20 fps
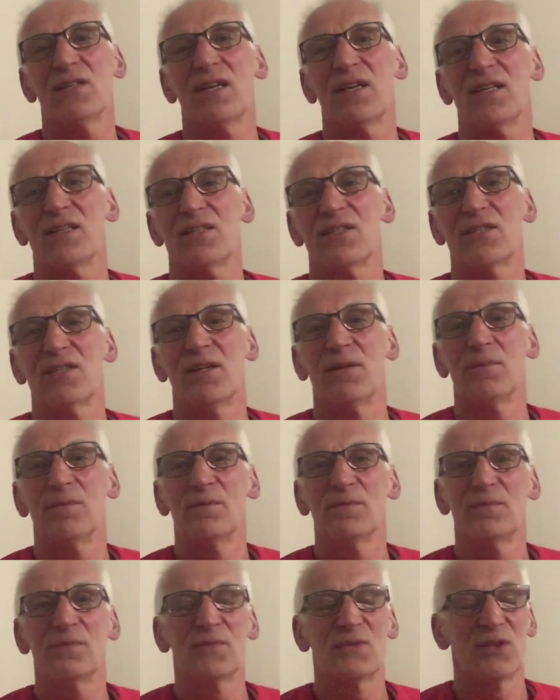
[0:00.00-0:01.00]
That's
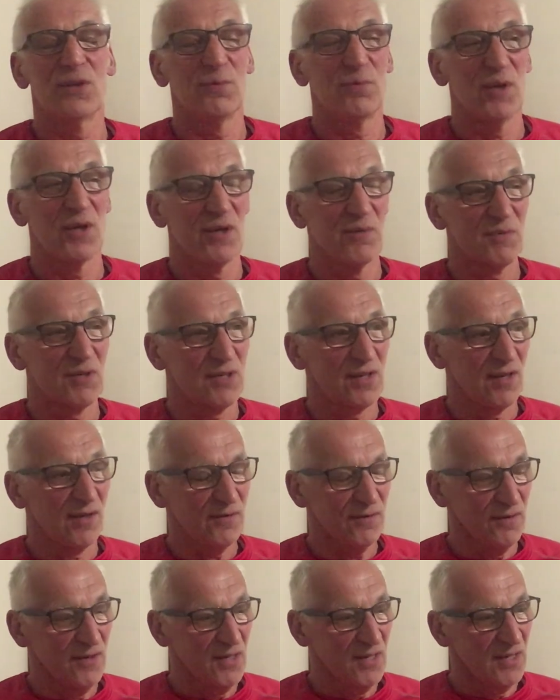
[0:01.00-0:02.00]
um, superb
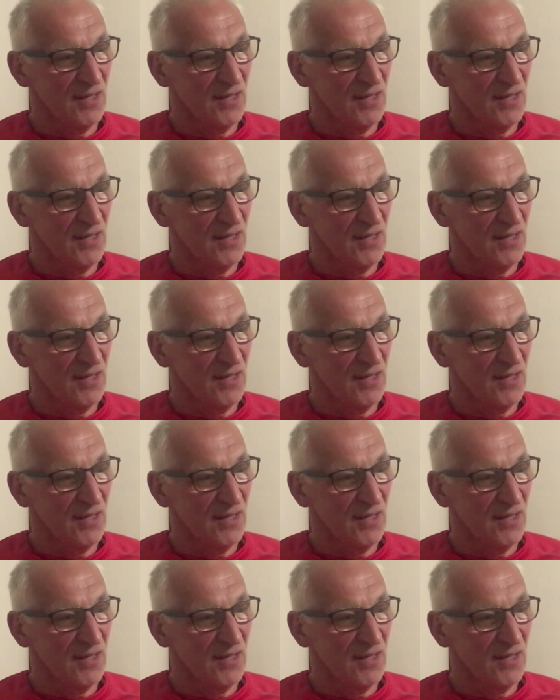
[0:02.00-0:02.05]
stuff.